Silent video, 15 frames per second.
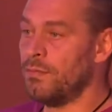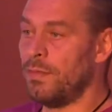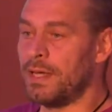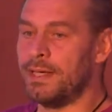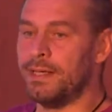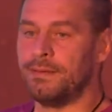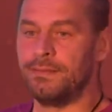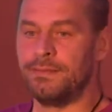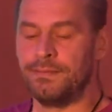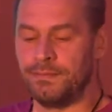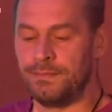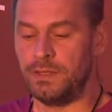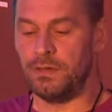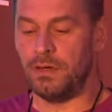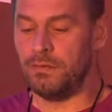money.
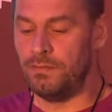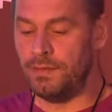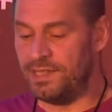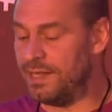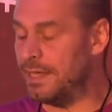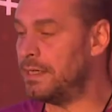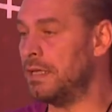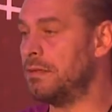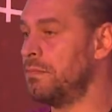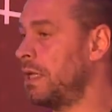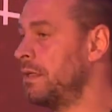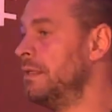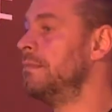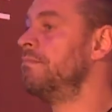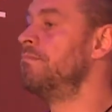We said that,
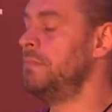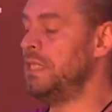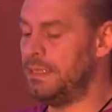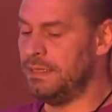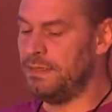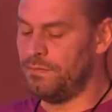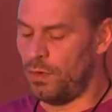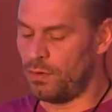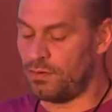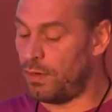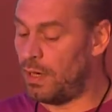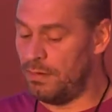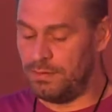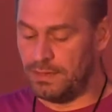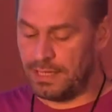but it didn't work, so
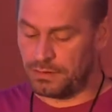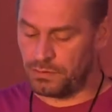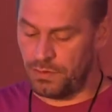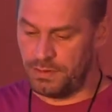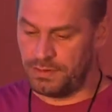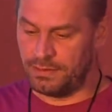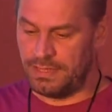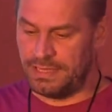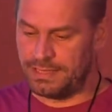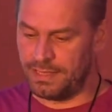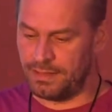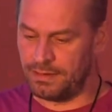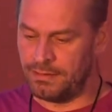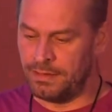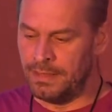I will not go into
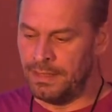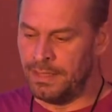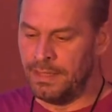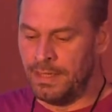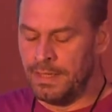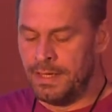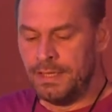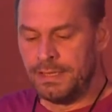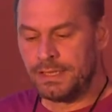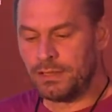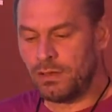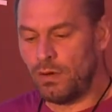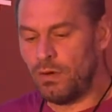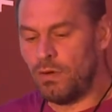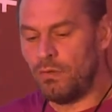detail.
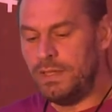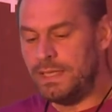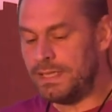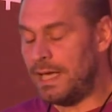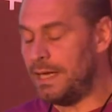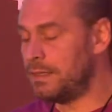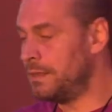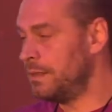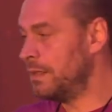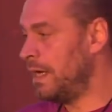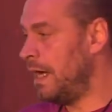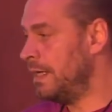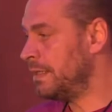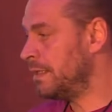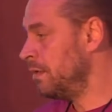So we said,
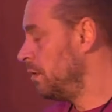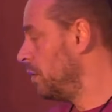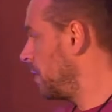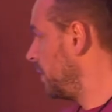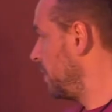guys, look,